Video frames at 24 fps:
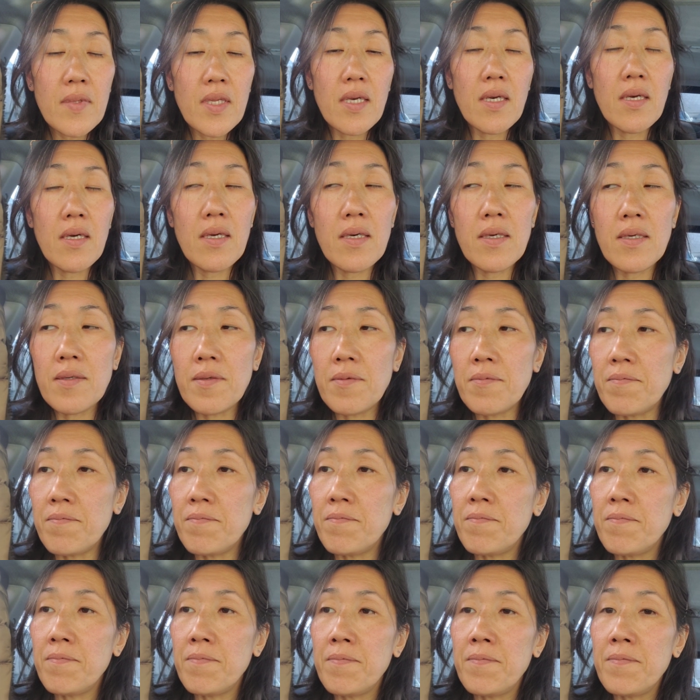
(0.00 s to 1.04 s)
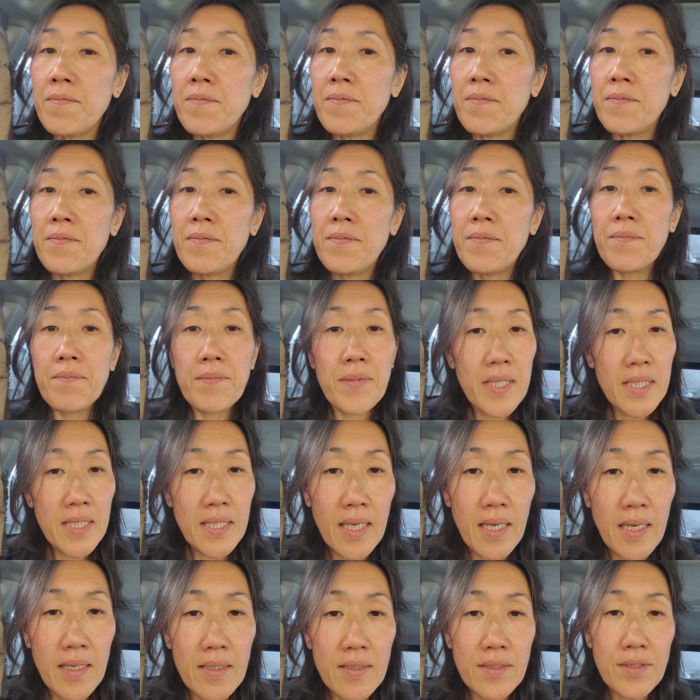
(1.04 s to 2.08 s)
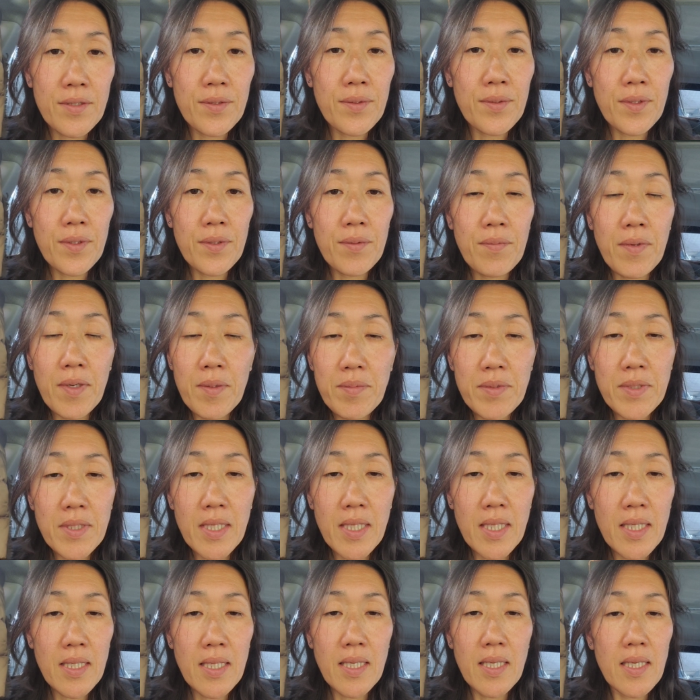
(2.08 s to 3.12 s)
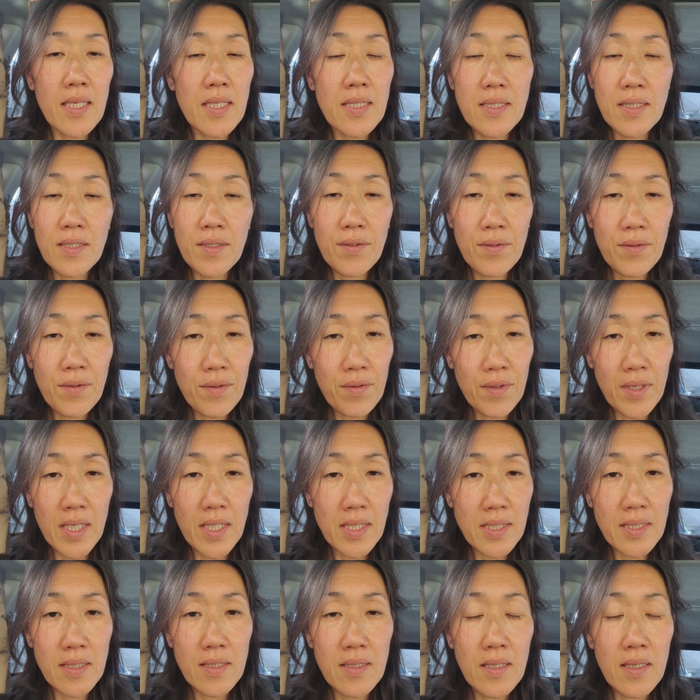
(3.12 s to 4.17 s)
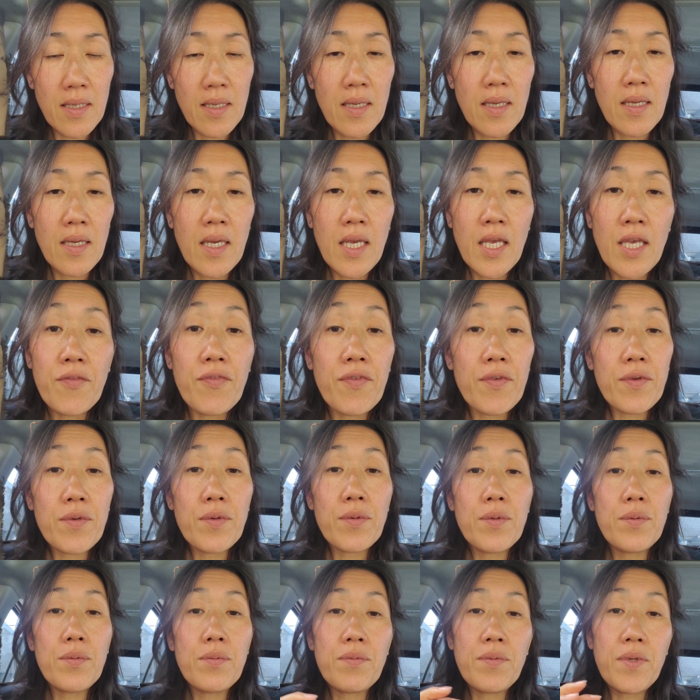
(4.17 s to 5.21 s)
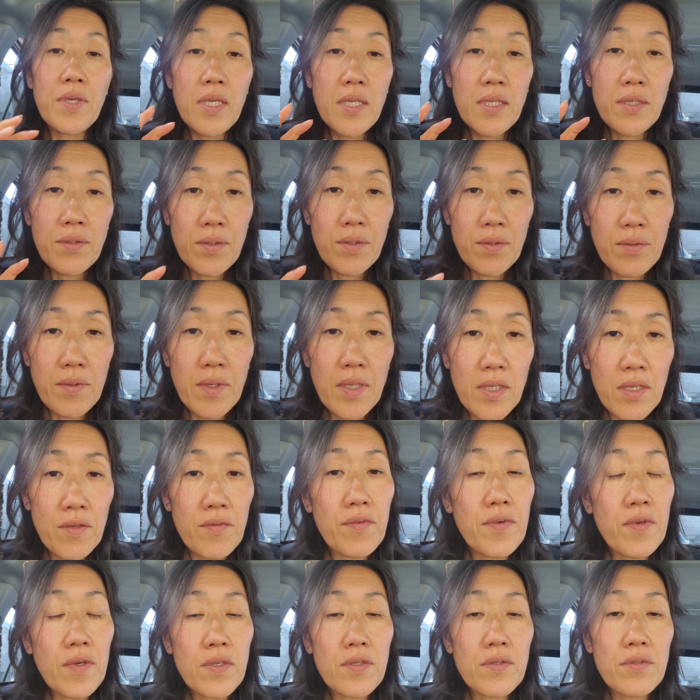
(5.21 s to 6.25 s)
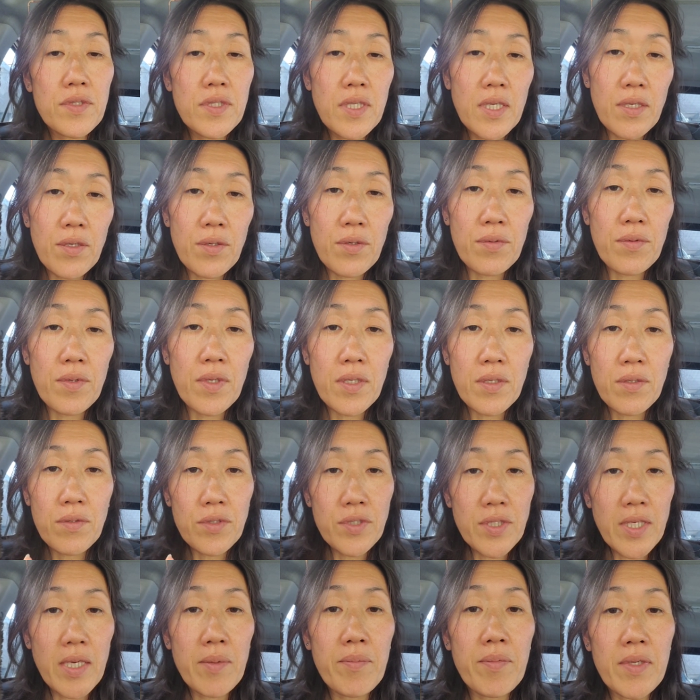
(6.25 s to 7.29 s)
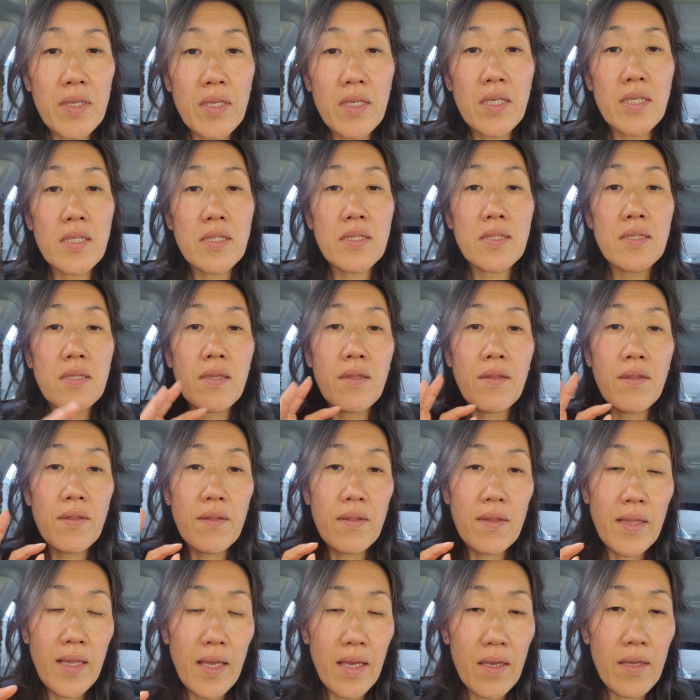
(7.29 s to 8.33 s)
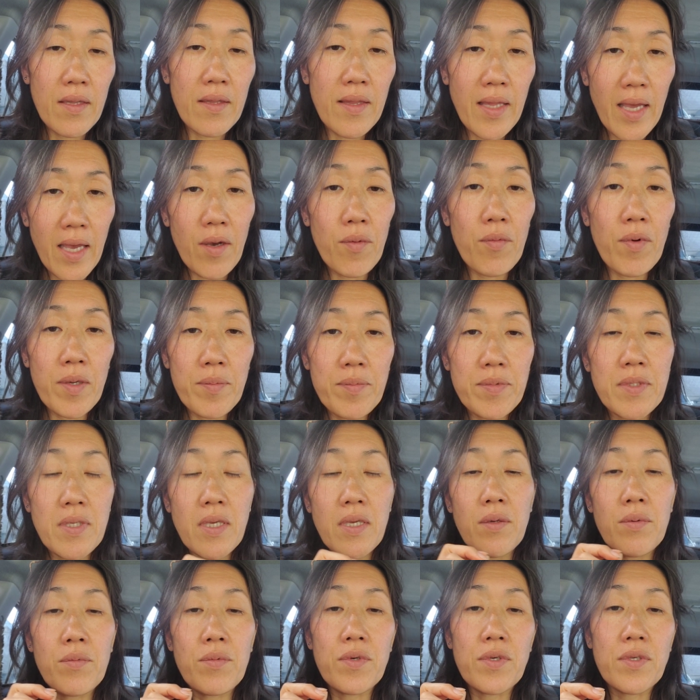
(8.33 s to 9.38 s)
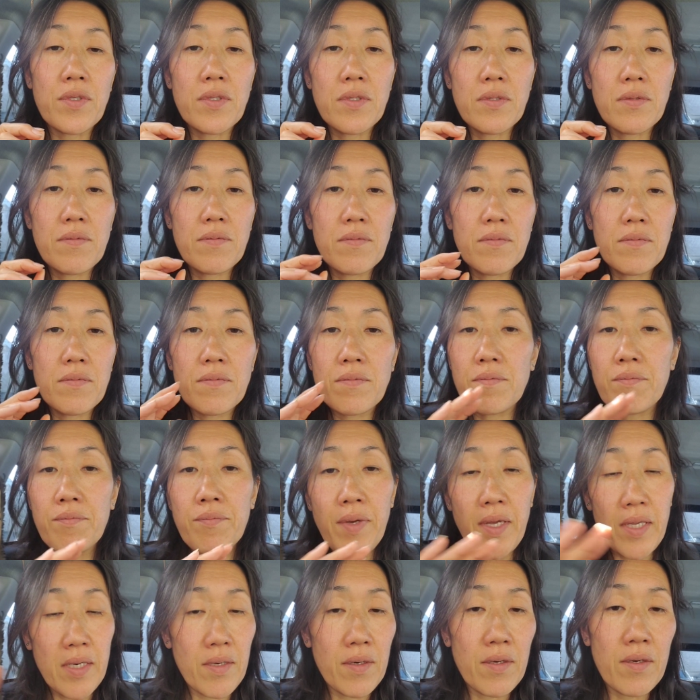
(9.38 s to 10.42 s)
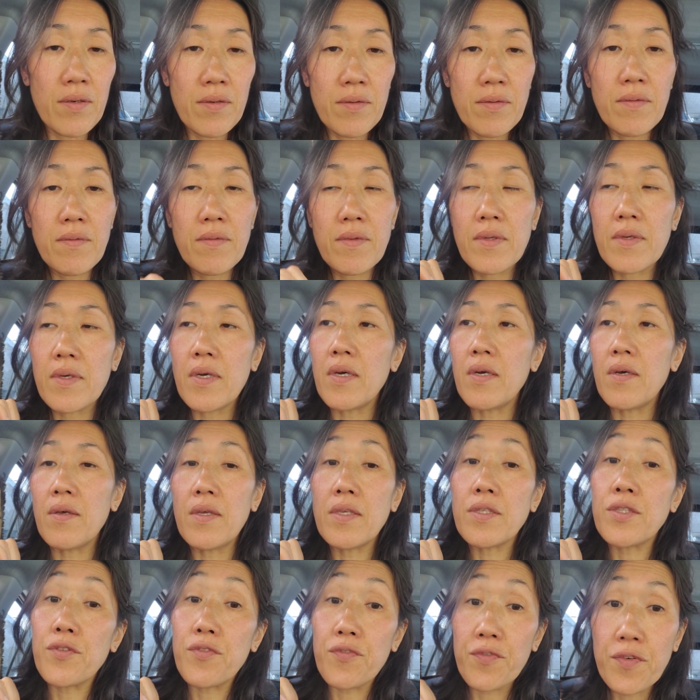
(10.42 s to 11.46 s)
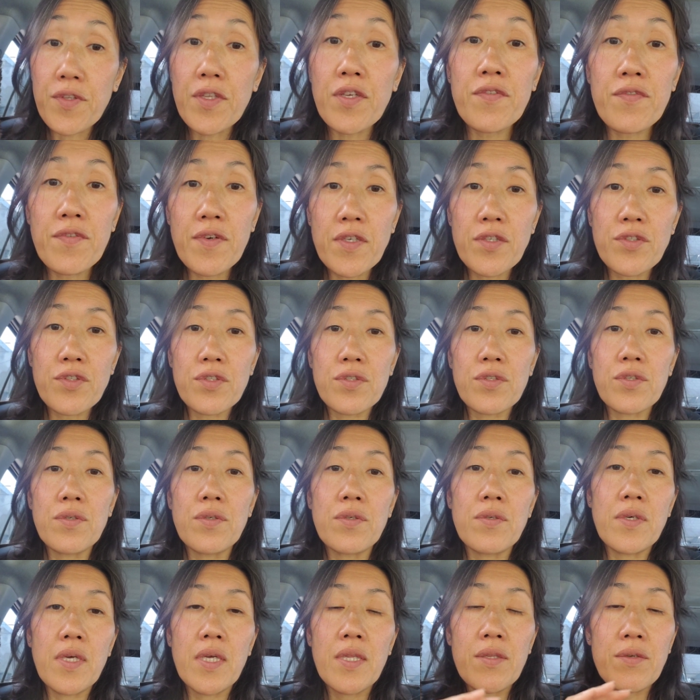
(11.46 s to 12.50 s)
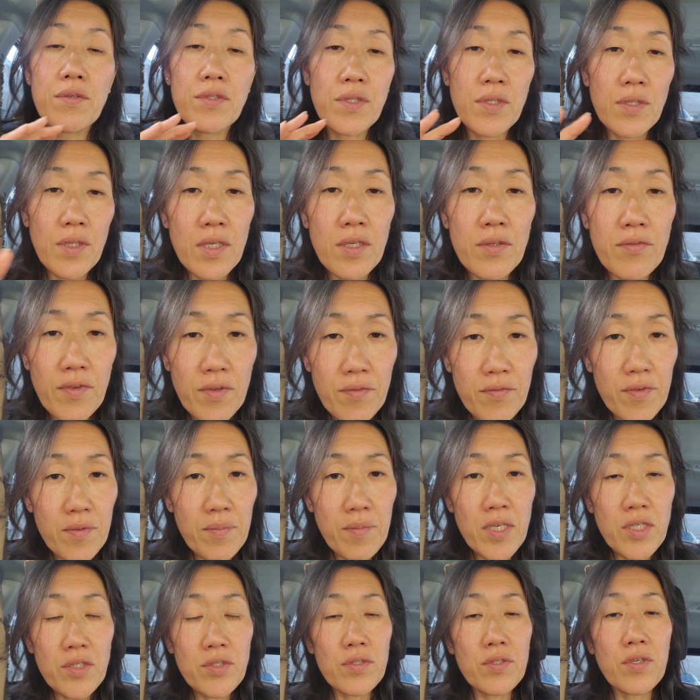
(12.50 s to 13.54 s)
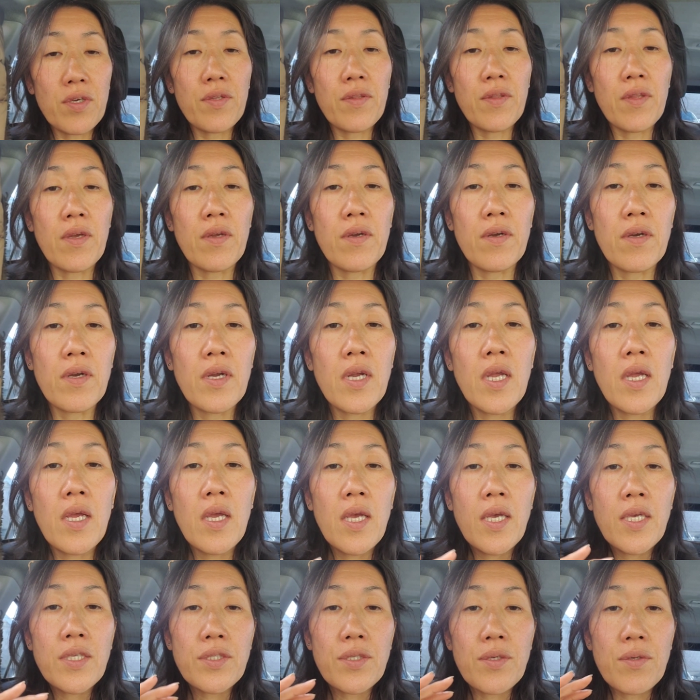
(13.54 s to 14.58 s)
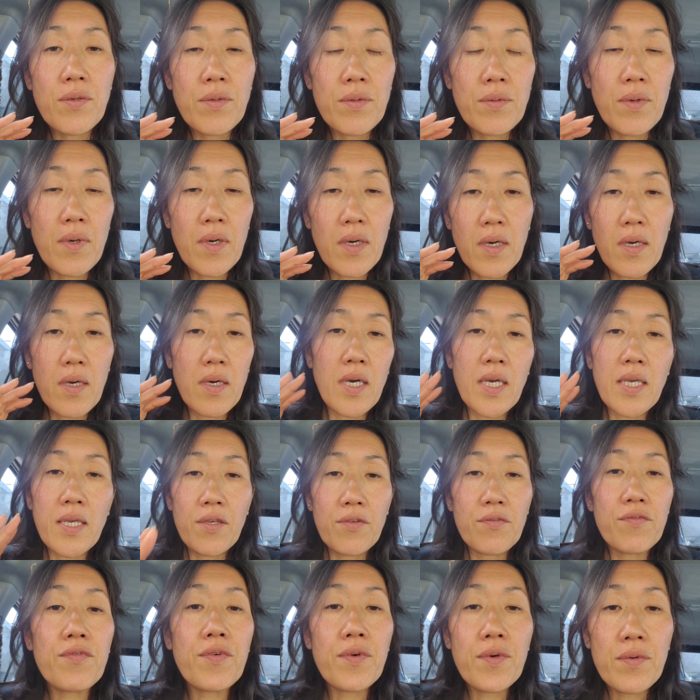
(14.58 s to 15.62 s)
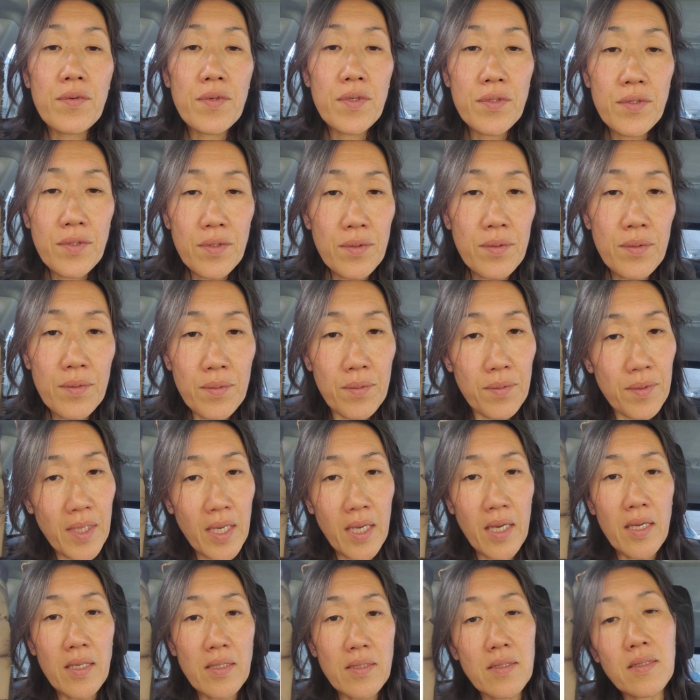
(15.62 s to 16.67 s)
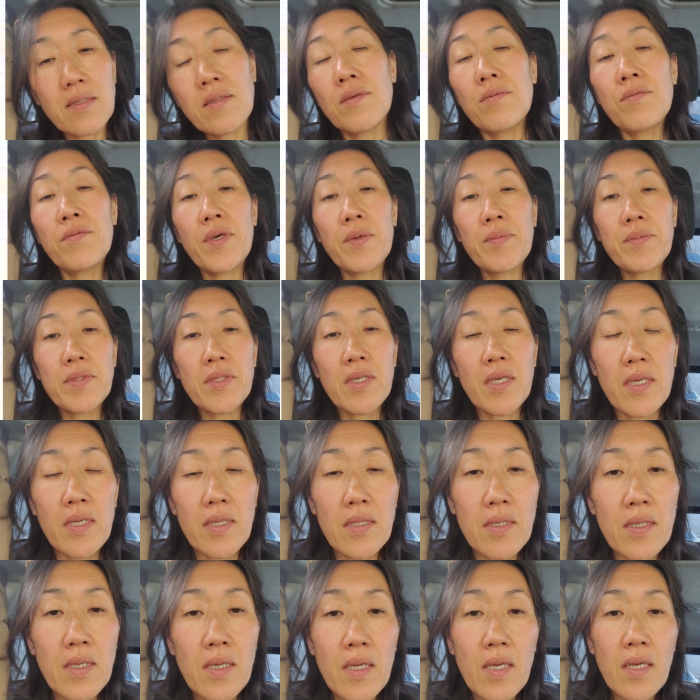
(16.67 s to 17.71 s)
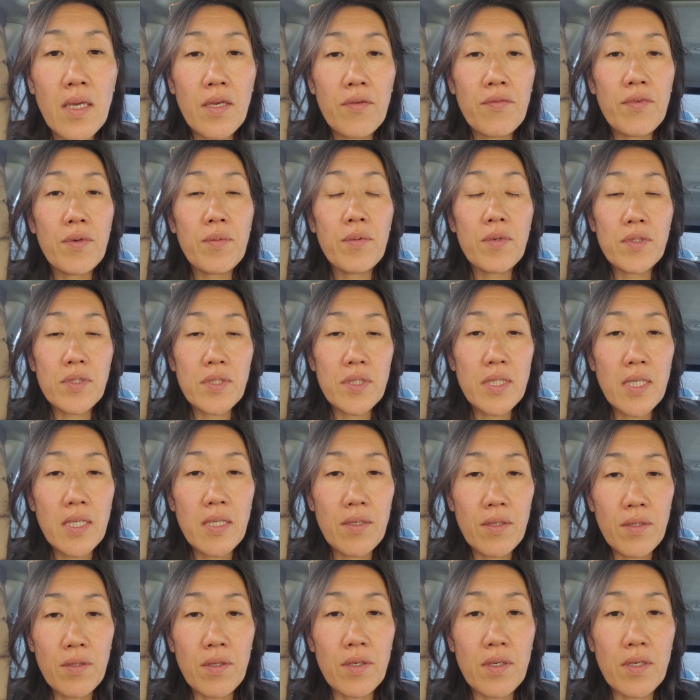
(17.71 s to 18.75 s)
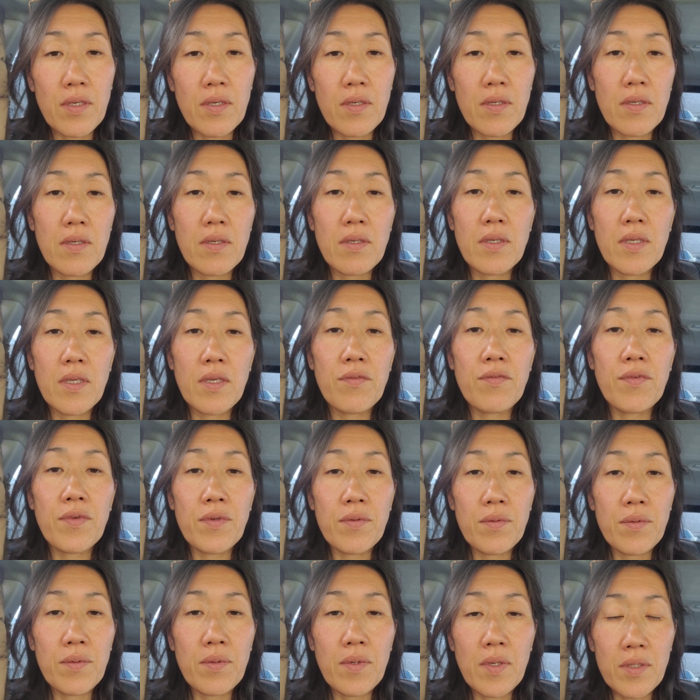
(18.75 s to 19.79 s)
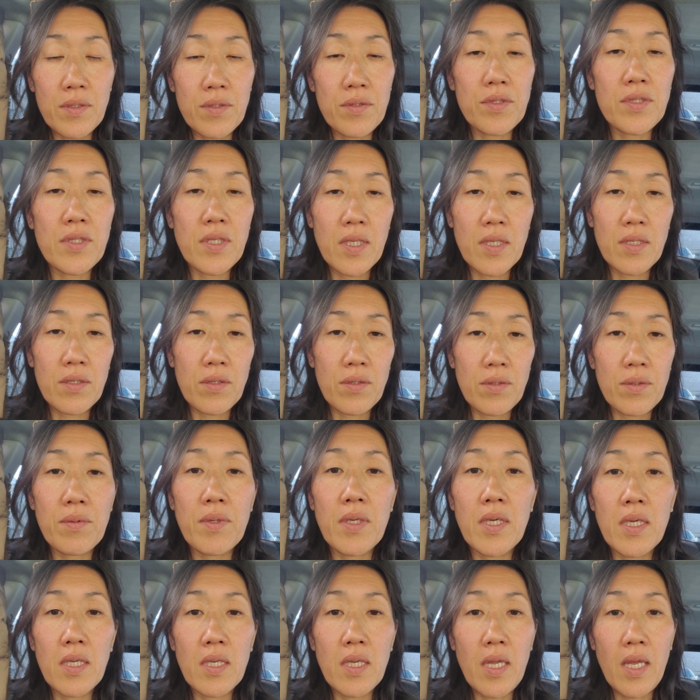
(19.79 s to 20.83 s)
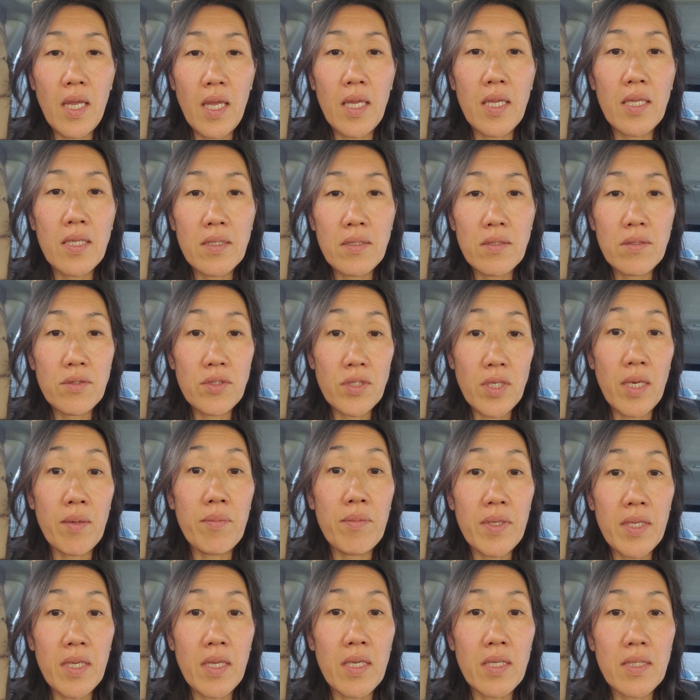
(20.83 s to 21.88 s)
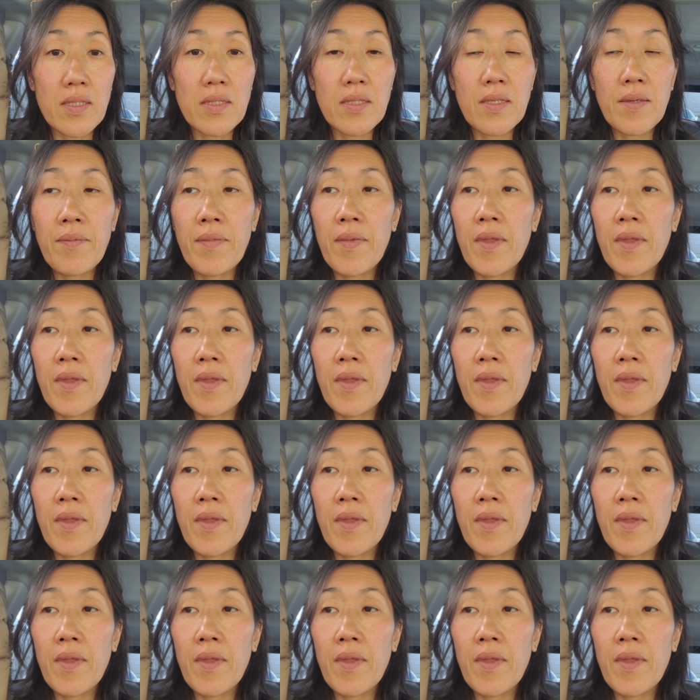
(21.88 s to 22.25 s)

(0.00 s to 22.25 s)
But yeah, so their website isn't great. If you read Korean, if you understand Korean or Japanese, that website works better. It's fully functional and there's a lot of information on there. So I can forward you that website if you want to take a look, if you understand Korean and Japanese.